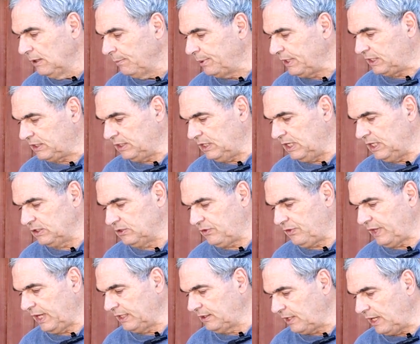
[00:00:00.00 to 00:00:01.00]

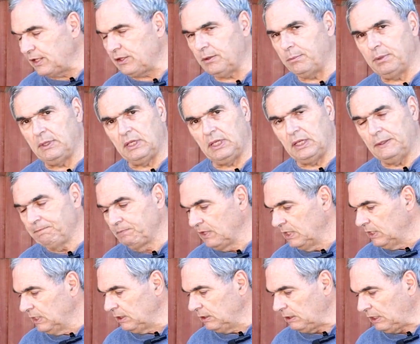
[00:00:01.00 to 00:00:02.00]
because they tend to be
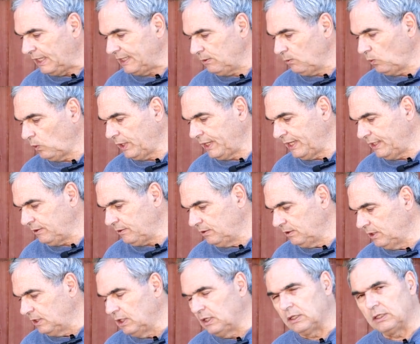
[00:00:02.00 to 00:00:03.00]
lightweight,